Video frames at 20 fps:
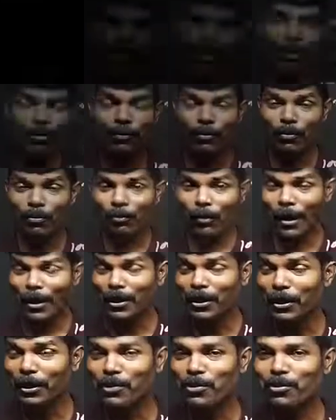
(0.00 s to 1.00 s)
If you find
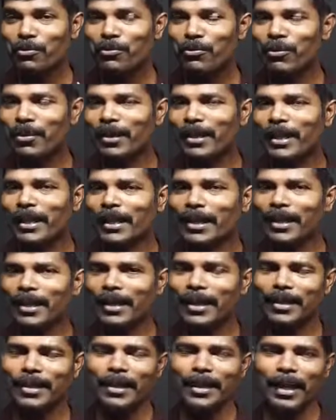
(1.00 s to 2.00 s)
it useful, then
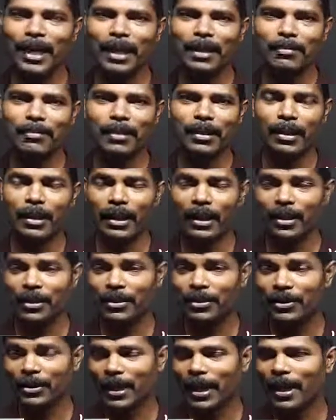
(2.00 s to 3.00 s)
hit the like button and
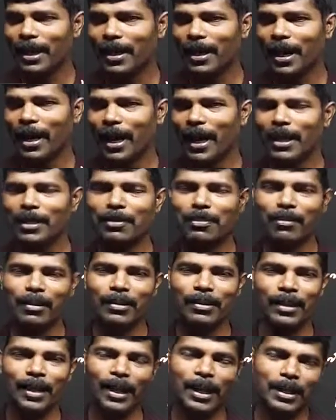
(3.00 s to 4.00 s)
share as
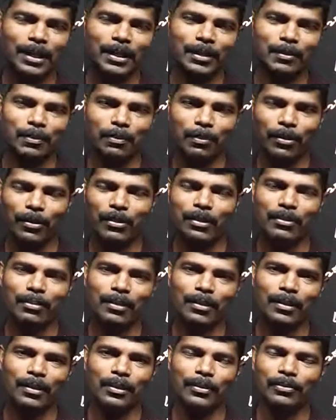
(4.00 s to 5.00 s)
much as possible
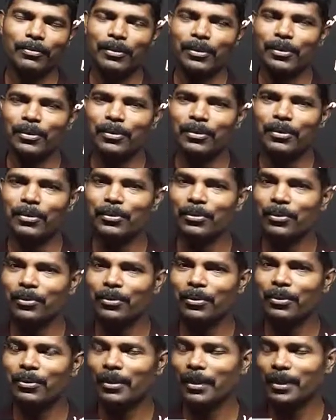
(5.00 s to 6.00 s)
this video
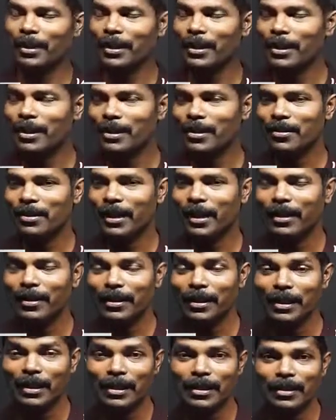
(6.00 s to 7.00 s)
to your nears and
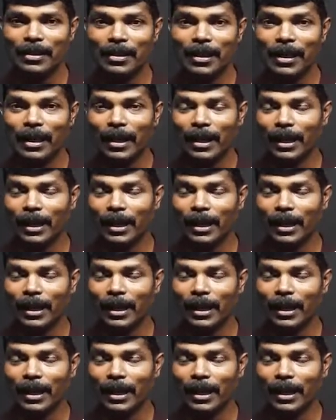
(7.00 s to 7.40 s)
nears.